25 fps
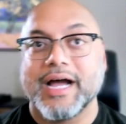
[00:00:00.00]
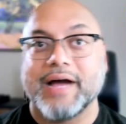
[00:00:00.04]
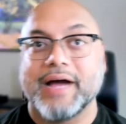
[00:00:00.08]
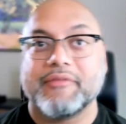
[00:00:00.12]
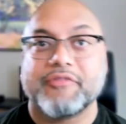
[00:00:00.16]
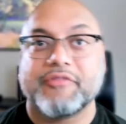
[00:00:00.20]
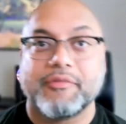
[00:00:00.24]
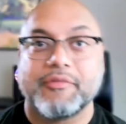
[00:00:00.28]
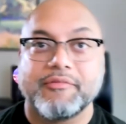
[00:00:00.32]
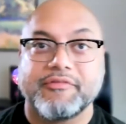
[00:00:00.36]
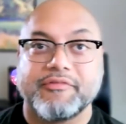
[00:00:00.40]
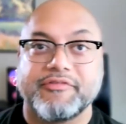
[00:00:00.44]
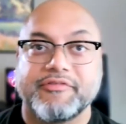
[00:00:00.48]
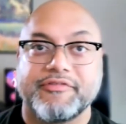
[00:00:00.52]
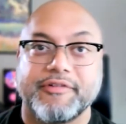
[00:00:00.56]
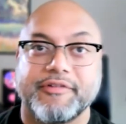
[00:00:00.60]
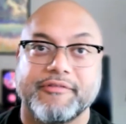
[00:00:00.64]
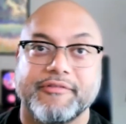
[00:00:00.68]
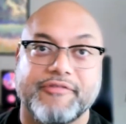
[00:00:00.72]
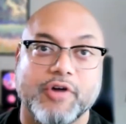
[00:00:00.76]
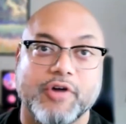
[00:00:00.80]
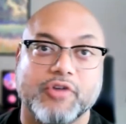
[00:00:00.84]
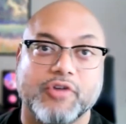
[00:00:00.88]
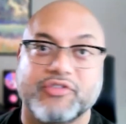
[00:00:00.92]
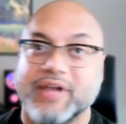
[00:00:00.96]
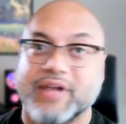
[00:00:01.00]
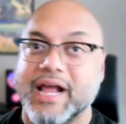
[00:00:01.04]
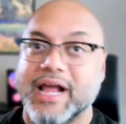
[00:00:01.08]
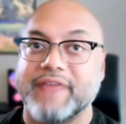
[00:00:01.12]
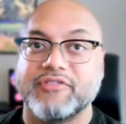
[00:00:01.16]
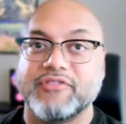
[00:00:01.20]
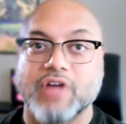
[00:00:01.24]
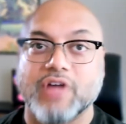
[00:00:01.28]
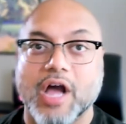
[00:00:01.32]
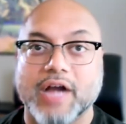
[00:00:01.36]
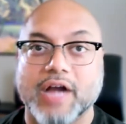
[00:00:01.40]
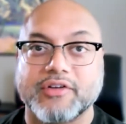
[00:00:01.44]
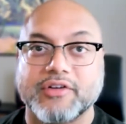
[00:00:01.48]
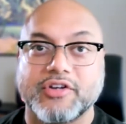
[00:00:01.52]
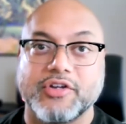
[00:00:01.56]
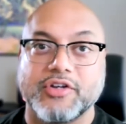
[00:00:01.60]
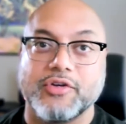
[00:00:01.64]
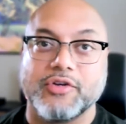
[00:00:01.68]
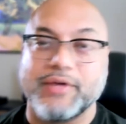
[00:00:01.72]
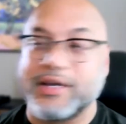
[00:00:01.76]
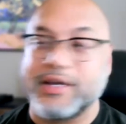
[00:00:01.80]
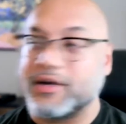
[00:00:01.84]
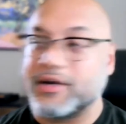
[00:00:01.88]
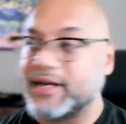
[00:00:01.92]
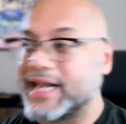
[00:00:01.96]
From folks that I've talked
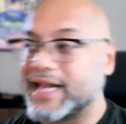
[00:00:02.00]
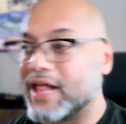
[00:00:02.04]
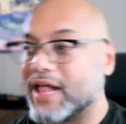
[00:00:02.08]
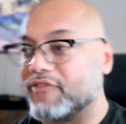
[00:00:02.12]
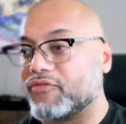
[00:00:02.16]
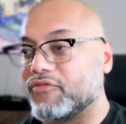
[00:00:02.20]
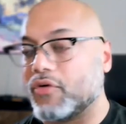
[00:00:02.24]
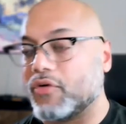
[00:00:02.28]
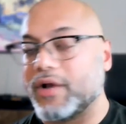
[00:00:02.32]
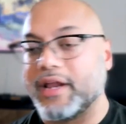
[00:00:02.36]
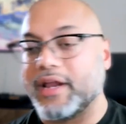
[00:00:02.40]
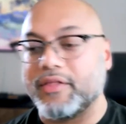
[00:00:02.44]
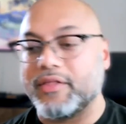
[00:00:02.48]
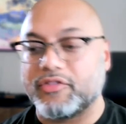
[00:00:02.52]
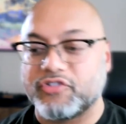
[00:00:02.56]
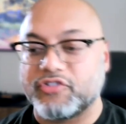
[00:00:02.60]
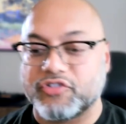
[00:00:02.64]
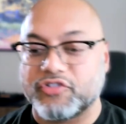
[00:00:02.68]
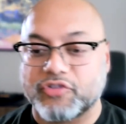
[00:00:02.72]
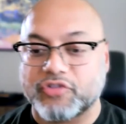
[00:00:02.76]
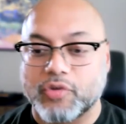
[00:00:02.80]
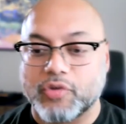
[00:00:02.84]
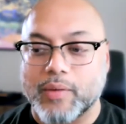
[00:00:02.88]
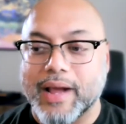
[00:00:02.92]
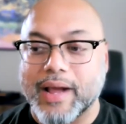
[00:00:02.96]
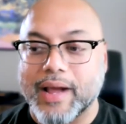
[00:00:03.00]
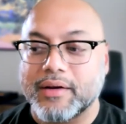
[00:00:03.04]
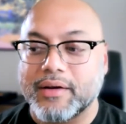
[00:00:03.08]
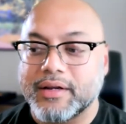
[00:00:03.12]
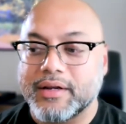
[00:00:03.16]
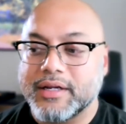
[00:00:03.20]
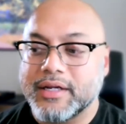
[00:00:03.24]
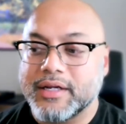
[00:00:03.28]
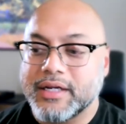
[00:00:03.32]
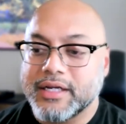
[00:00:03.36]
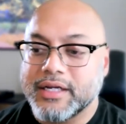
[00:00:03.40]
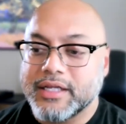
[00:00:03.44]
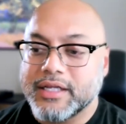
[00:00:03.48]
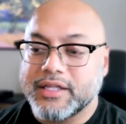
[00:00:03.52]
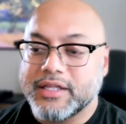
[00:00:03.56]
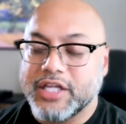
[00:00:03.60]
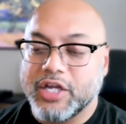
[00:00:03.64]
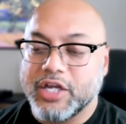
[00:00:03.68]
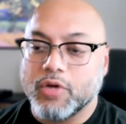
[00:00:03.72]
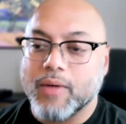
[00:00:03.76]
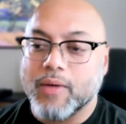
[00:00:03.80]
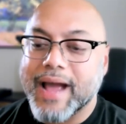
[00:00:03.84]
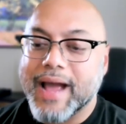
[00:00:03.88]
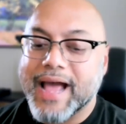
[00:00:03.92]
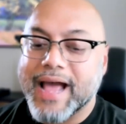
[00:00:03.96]
to here in California and just throughout the
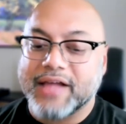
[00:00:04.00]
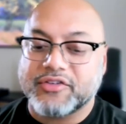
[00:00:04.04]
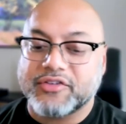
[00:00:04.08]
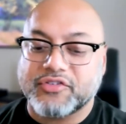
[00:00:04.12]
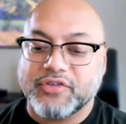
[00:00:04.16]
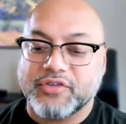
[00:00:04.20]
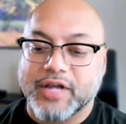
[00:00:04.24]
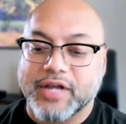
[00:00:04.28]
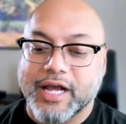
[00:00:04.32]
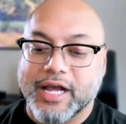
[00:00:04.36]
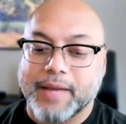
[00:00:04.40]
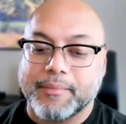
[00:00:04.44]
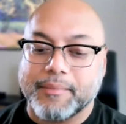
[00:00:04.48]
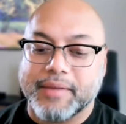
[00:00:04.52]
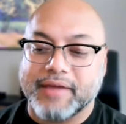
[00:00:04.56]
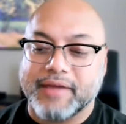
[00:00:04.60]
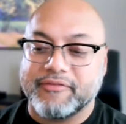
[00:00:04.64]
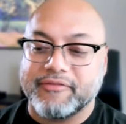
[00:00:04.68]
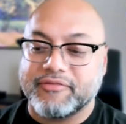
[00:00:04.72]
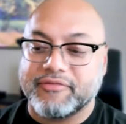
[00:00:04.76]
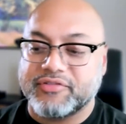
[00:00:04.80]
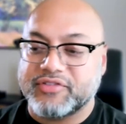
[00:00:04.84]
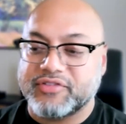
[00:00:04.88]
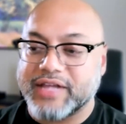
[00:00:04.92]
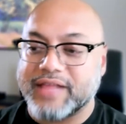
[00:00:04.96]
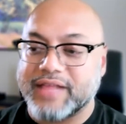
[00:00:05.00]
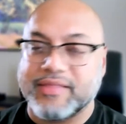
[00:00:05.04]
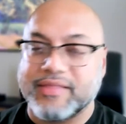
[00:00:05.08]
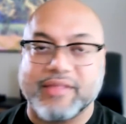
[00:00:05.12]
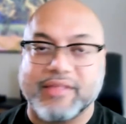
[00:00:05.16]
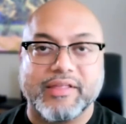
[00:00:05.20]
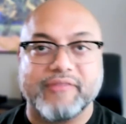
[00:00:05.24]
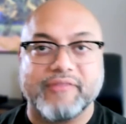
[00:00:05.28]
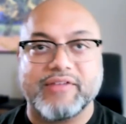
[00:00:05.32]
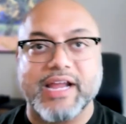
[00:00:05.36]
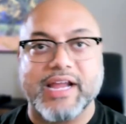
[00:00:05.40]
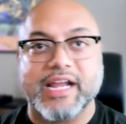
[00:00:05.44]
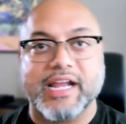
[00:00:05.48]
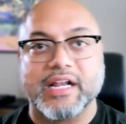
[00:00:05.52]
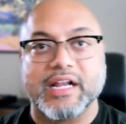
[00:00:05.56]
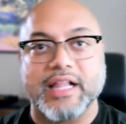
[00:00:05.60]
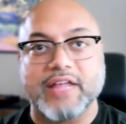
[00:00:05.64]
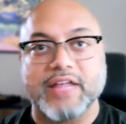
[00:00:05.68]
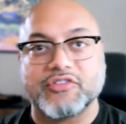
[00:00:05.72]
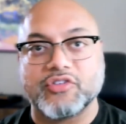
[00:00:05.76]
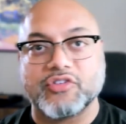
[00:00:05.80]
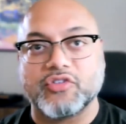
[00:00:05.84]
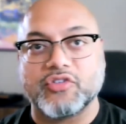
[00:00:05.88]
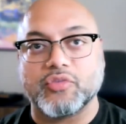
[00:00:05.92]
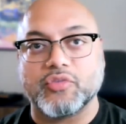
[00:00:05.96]
U.S., have said that they've taken
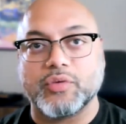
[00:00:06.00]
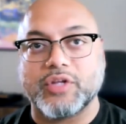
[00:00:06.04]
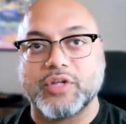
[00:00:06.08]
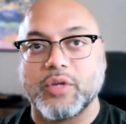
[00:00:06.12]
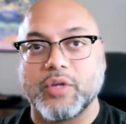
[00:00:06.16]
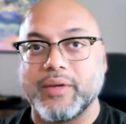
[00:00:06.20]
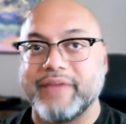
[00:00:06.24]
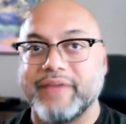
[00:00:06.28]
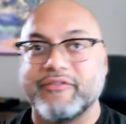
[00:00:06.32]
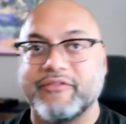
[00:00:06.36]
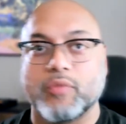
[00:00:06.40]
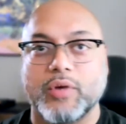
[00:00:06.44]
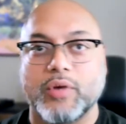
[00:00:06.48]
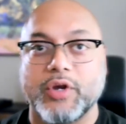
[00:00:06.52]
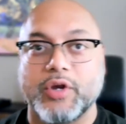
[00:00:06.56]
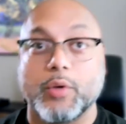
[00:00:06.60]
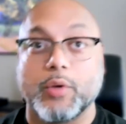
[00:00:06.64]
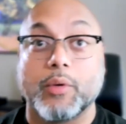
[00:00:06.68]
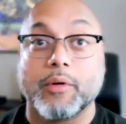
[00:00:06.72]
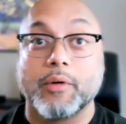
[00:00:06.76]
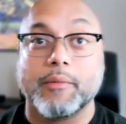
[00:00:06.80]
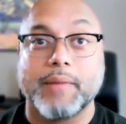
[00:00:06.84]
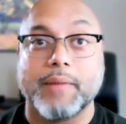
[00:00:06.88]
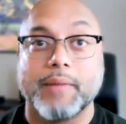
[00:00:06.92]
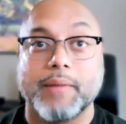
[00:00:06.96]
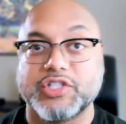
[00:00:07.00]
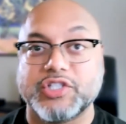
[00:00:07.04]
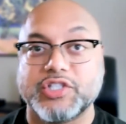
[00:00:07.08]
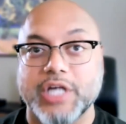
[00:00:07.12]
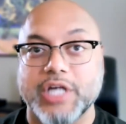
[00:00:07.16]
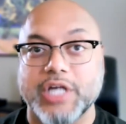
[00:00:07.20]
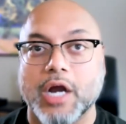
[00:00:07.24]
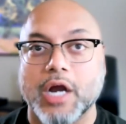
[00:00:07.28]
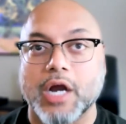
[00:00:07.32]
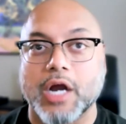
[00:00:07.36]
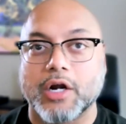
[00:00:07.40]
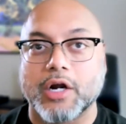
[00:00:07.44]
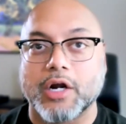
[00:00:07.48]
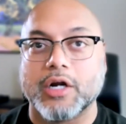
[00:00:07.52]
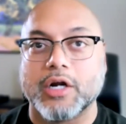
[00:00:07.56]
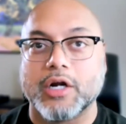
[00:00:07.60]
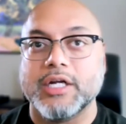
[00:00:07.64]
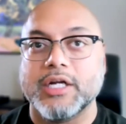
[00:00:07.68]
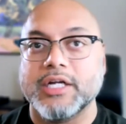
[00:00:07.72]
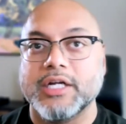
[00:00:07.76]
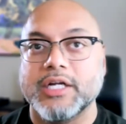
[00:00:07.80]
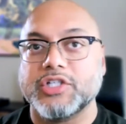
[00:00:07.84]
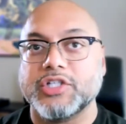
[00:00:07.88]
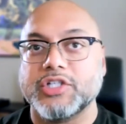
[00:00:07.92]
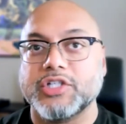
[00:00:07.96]
lessons with you even when you were a much younger
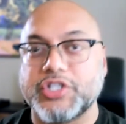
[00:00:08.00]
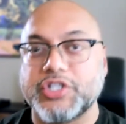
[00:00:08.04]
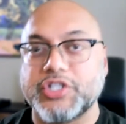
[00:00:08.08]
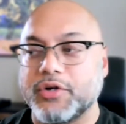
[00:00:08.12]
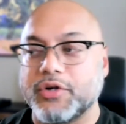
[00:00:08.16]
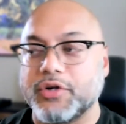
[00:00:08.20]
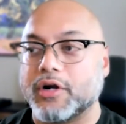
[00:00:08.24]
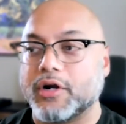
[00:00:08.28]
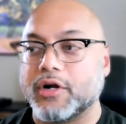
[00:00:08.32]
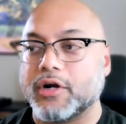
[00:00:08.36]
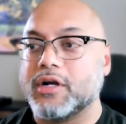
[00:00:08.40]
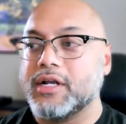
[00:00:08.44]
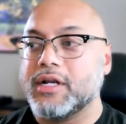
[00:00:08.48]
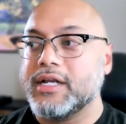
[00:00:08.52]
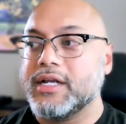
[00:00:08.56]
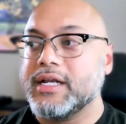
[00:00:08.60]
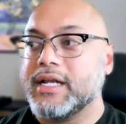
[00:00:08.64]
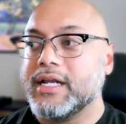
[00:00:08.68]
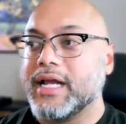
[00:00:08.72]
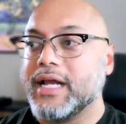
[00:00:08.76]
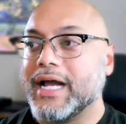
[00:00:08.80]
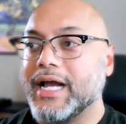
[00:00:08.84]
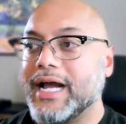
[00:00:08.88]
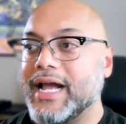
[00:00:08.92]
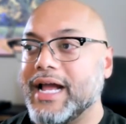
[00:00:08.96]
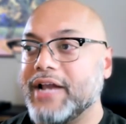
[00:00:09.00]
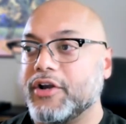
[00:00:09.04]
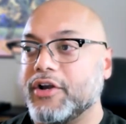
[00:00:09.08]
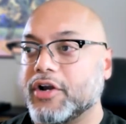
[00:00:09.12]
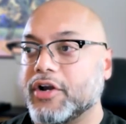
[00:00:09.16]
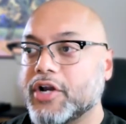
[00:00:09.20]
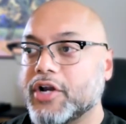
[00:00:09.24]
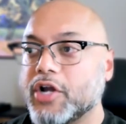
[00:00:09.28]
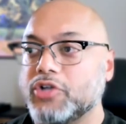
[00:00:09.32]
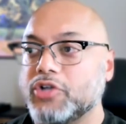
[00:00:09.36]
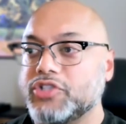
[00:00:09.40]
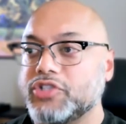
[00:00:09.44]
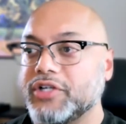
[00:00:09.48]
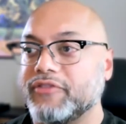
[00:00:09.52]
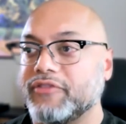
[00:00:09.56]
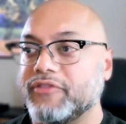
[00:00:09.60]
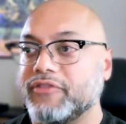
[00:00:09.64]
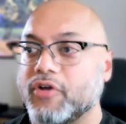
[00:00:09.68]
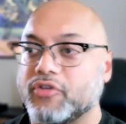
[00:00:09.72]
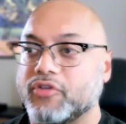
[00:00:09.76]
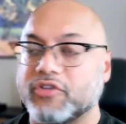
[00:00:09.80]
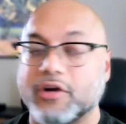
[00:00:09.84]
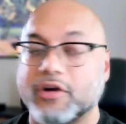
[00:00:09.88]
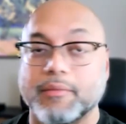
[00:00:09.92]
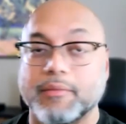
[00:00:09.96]
shooter, and you're coaching
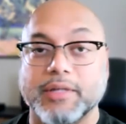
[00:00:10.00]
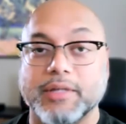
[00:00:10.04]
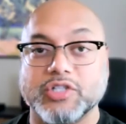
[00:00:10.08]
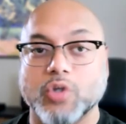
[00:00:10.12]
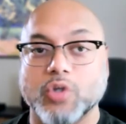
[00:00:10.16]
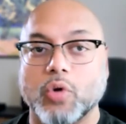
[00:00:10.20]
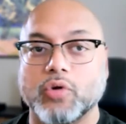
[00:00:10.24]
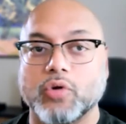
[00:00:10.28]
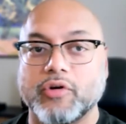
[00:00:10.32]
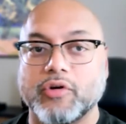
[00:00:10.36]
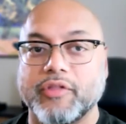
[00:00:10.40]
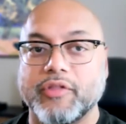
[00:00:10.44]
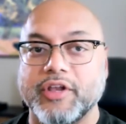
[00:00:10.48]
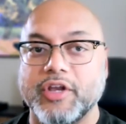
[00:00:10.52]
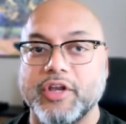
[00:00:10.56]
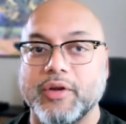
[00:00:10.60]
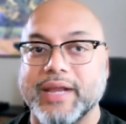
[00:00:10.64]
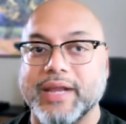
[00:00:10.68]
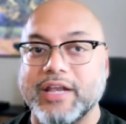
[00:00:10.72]
folks that are much older than you.